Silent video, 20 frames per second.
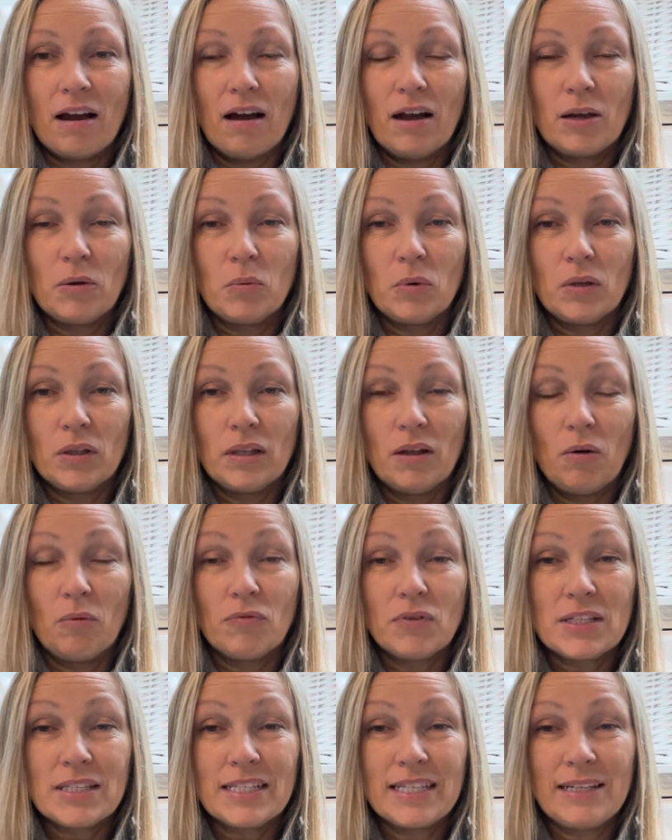I will
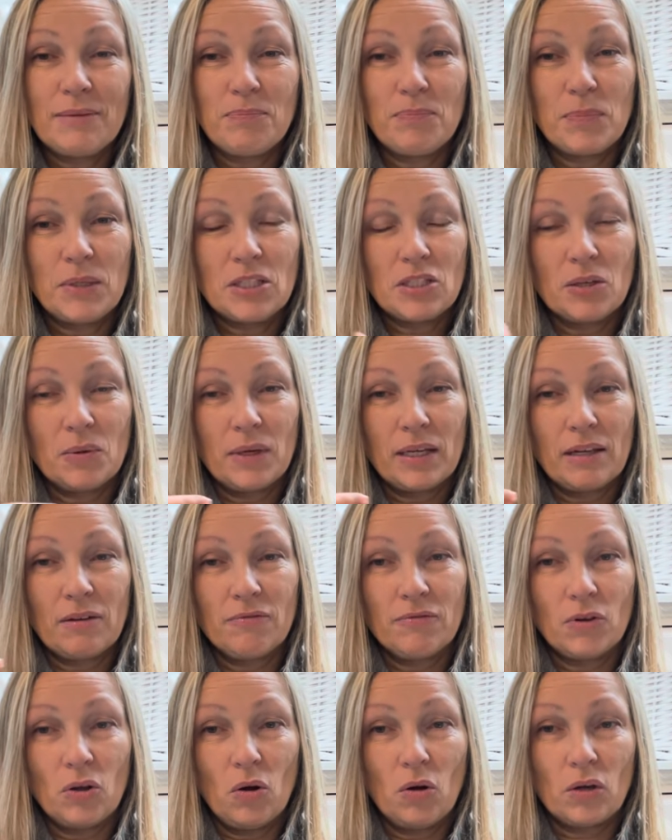obviously be doing a
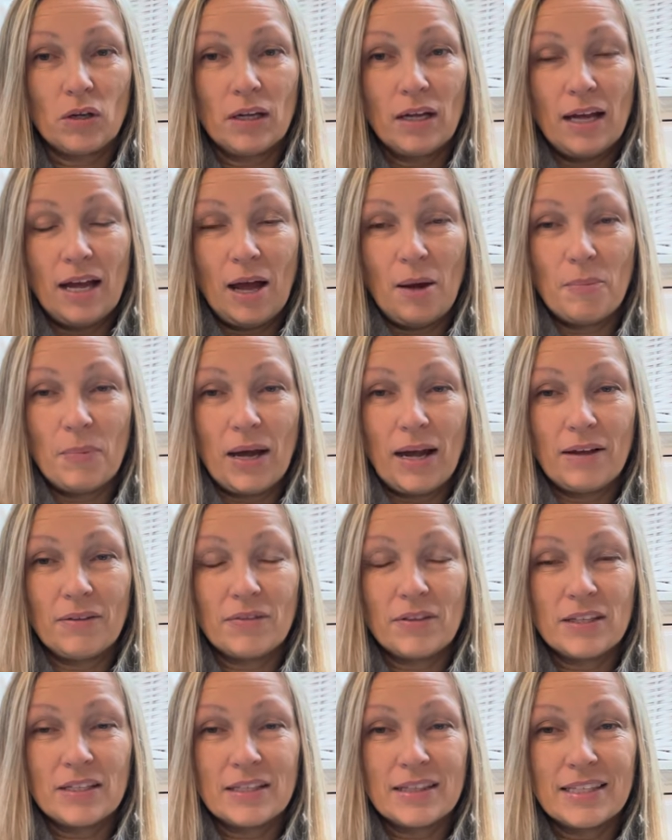vlog about
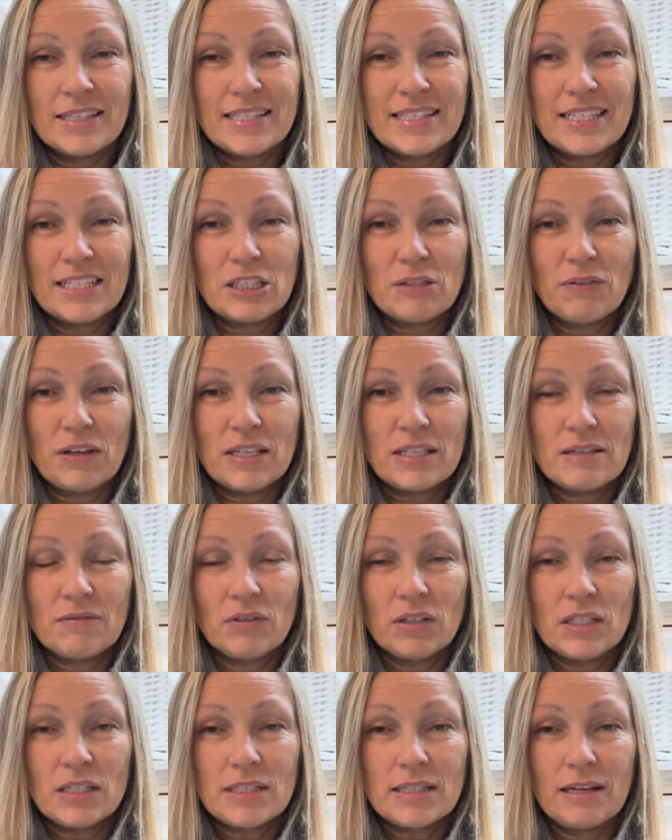the Stitch
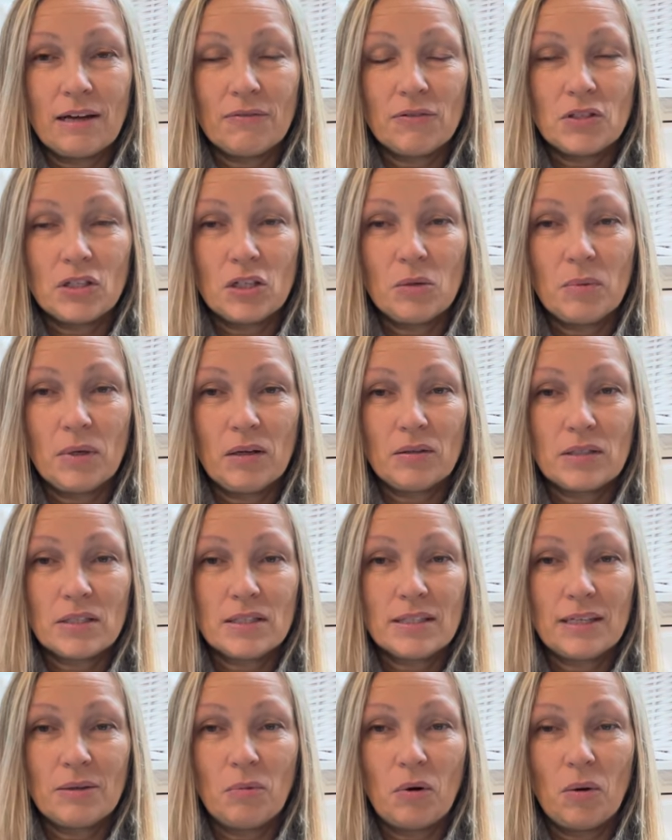Festival itself, so you'll be able to
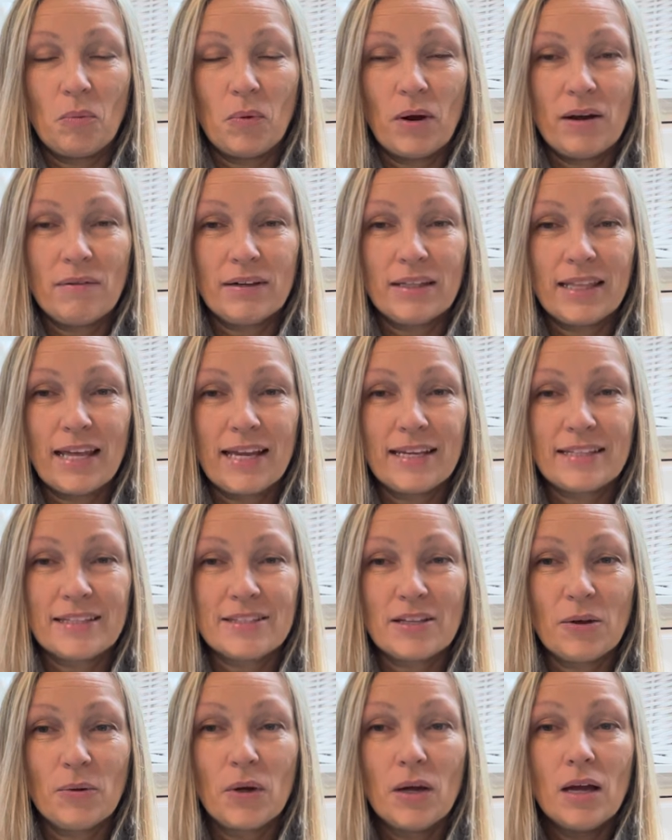see what I'm wearing then.
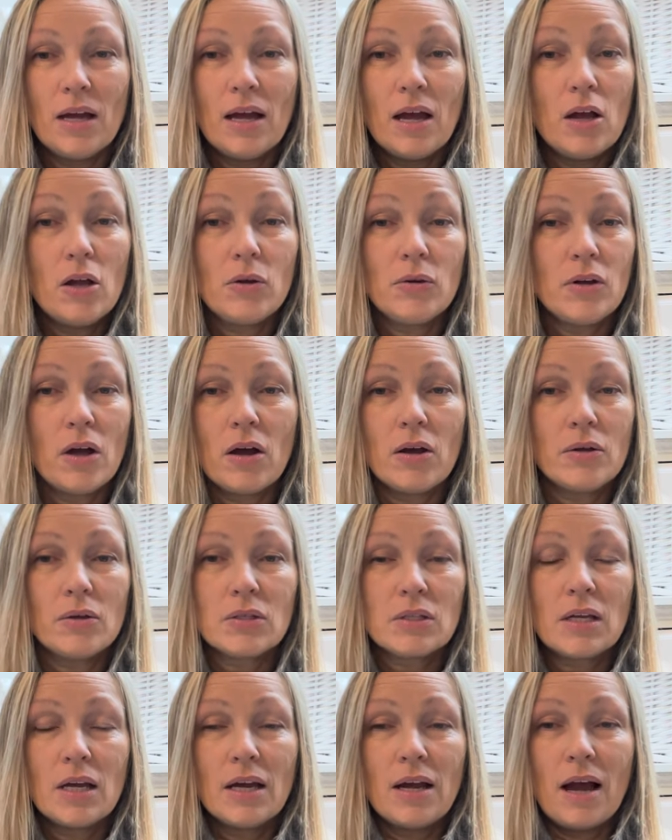So who
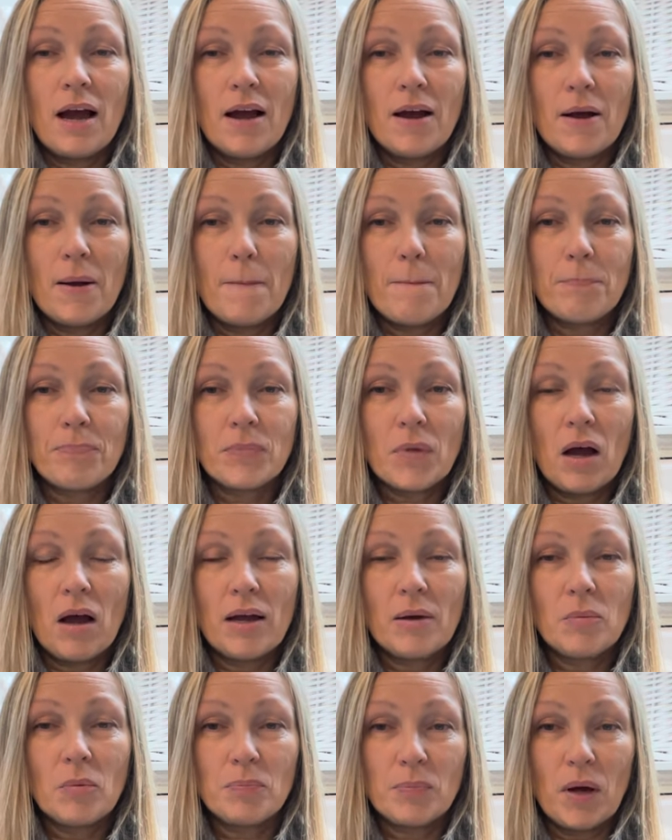knows,
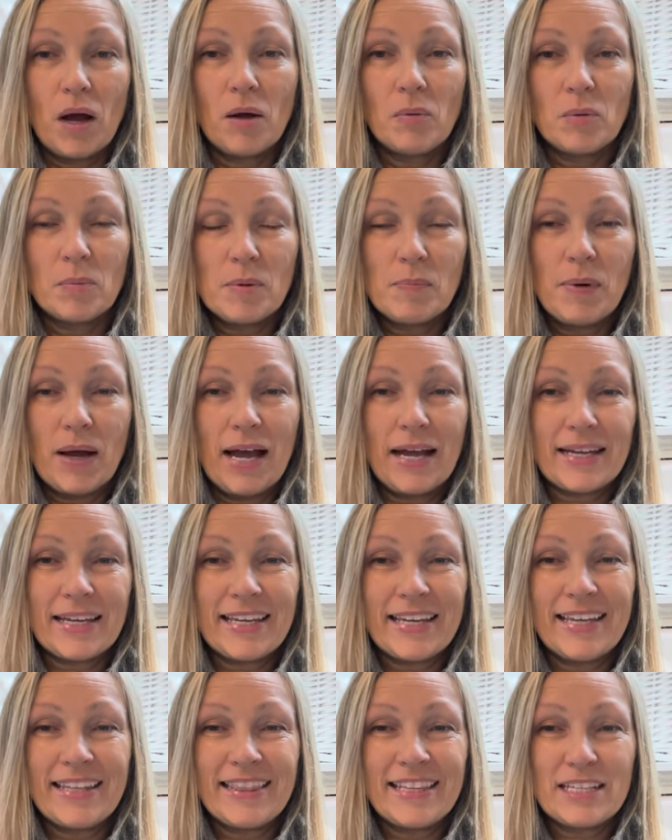I will be back
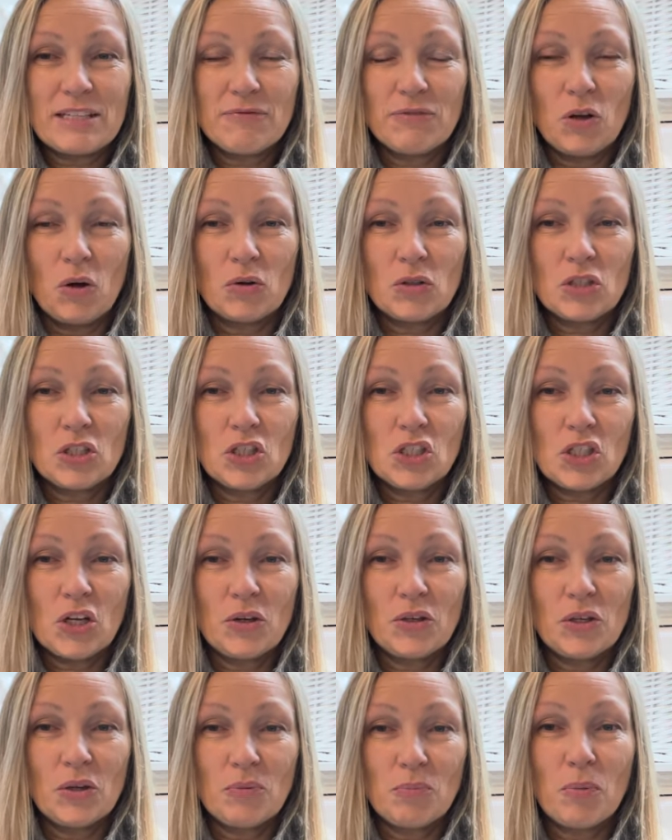in this vlog to show
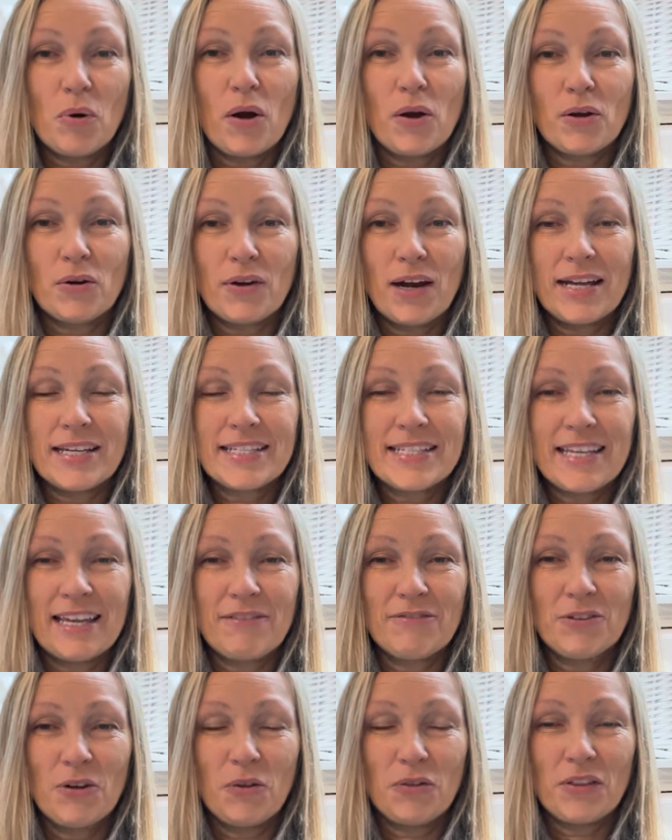you progress,
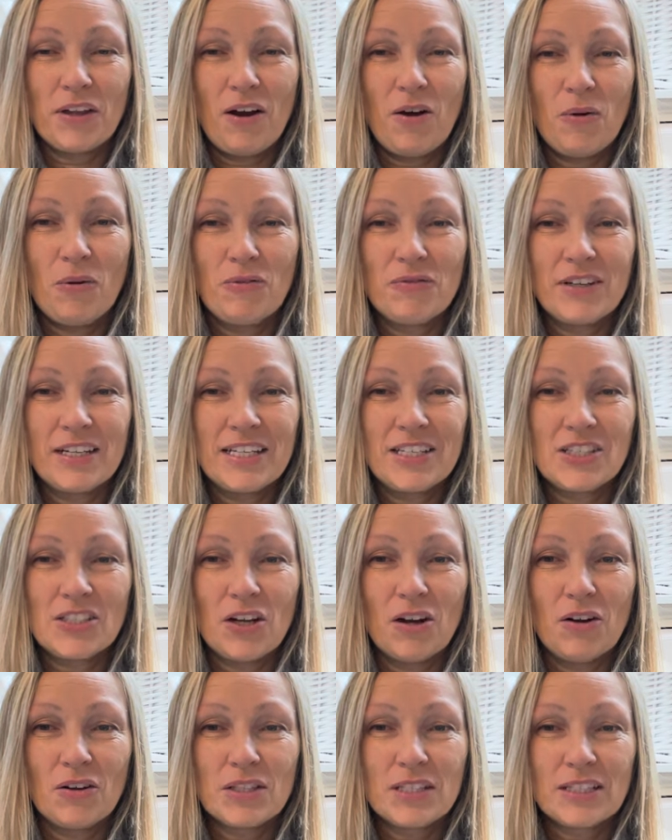if not the whole finished
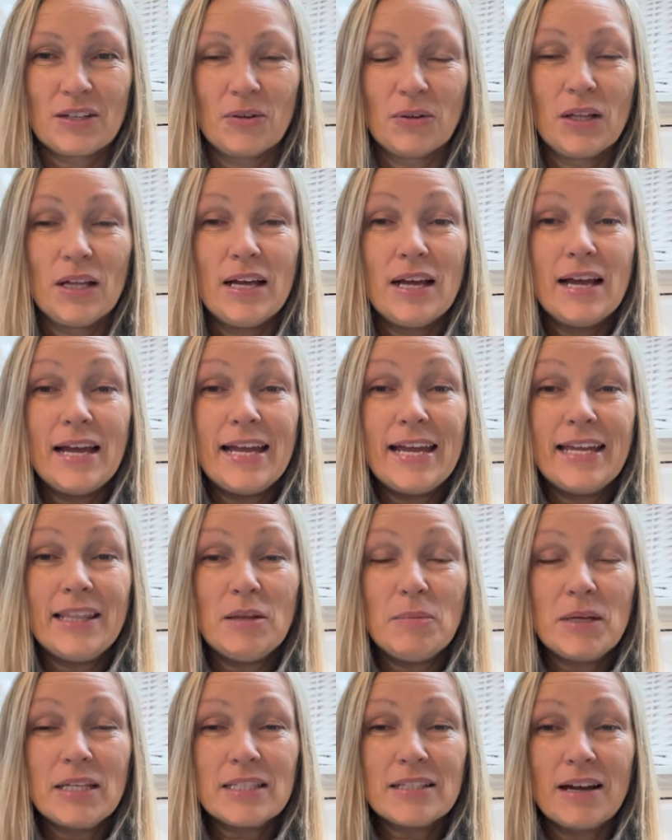article. In
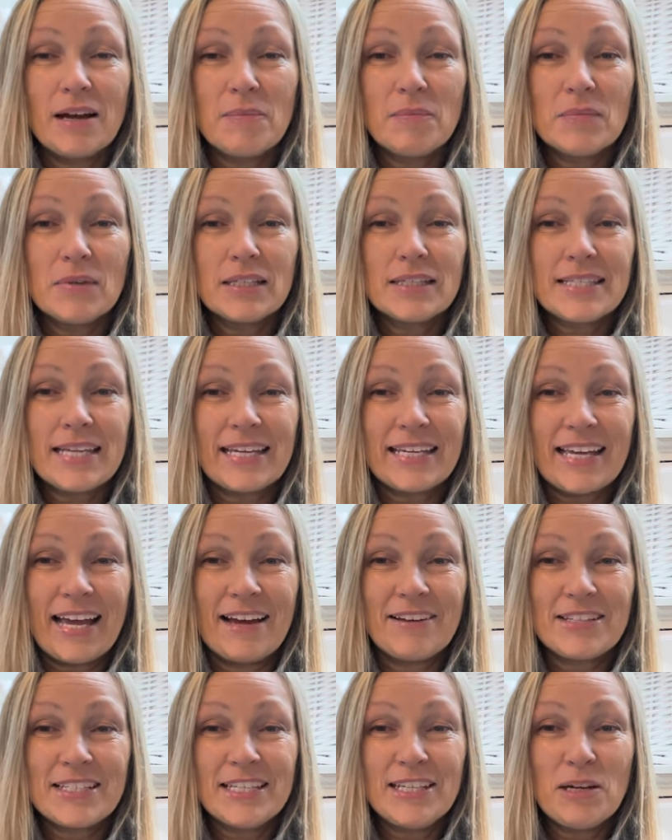the meantime, take care.
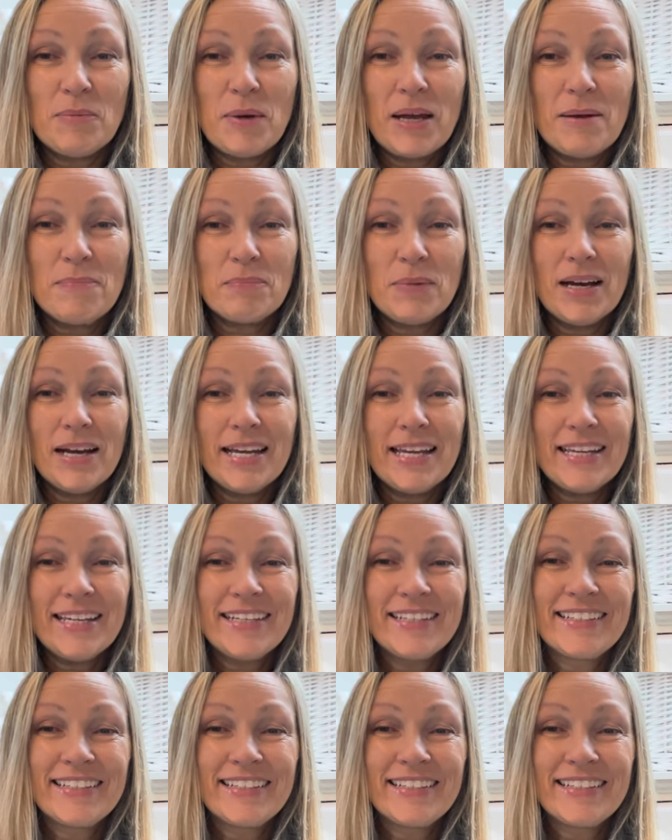I'll see you in a bit. Bye.